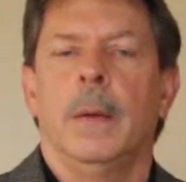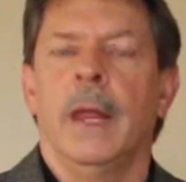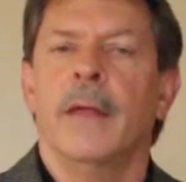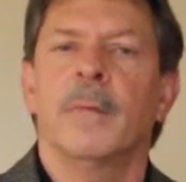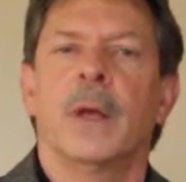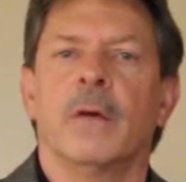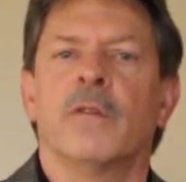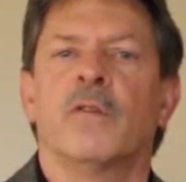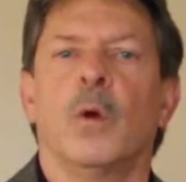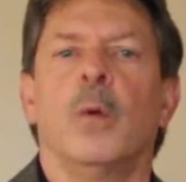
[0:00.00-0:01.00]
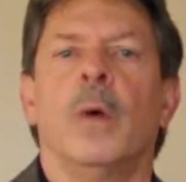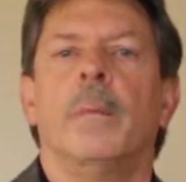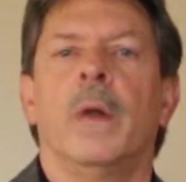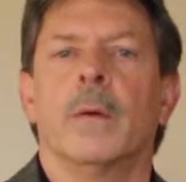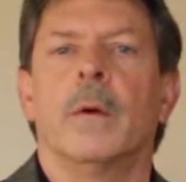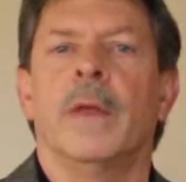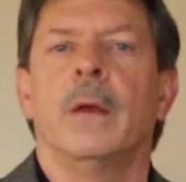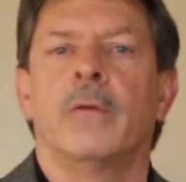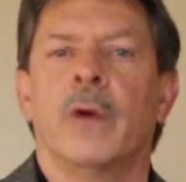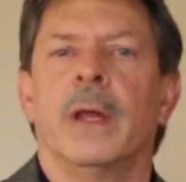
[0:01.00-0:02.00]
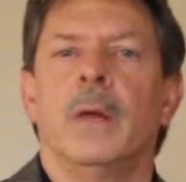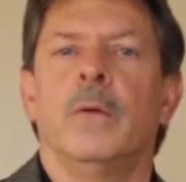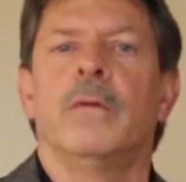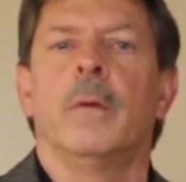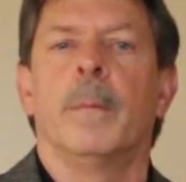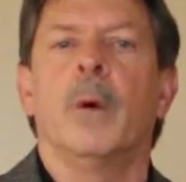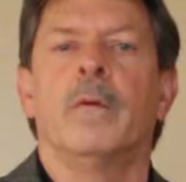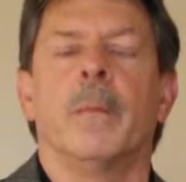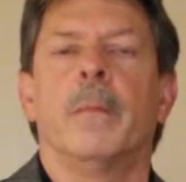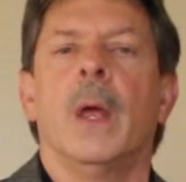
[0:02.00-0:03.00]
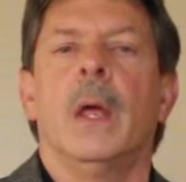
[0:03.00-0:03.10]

And that's because it's only one mineral that you're trying to use in the bone.